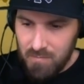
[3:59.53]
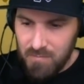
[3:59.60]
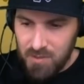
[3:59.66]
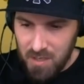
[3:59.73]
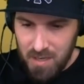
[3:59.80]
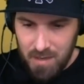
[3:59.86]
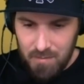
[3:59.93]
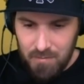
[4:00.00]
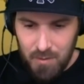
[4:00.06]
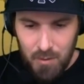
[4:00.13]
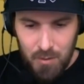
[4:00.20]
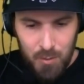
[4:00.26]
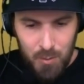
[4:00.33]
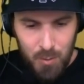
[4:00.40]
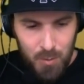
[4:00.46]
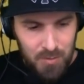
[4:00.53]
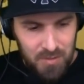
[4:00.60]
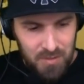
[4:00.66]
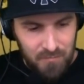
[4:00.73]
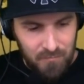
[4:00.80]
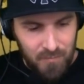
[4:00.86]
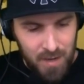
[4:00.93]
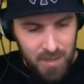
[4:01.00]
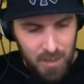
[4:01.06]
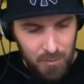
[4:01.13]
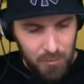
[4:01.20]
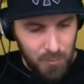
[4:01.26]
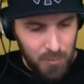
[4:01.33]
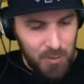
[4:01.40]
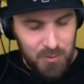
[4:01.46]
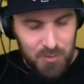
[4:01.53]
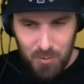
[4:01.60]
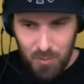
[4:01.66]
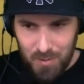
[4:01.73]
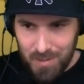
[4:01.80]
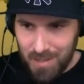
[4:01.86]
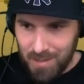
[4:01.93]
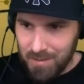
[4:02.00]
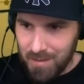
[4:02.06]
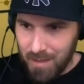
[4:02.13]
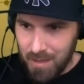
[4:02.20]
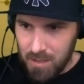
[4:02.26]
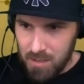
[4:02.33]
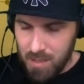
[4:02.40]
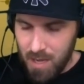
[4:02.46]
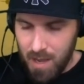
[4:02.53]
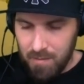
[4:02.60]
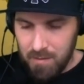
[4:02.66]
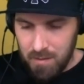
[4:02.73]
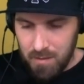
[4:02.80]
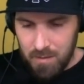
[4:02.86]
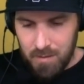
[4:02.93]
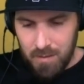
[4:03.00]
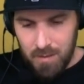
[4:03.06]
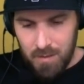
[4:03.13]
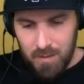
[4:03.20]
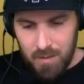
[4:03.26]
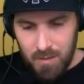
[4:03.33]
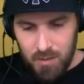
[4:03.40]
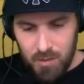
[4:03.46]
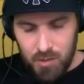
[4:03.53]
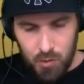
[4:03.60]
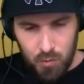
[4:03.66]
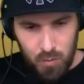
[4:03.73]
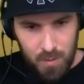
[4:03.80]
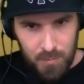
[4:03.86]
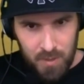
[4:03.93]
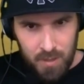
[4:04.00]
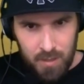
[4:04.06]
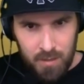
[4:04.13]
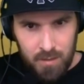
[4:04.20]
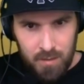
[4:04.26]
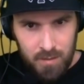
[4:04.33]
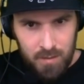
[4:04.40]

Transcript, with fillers: to get their news, to find out the real story on things, not the scripted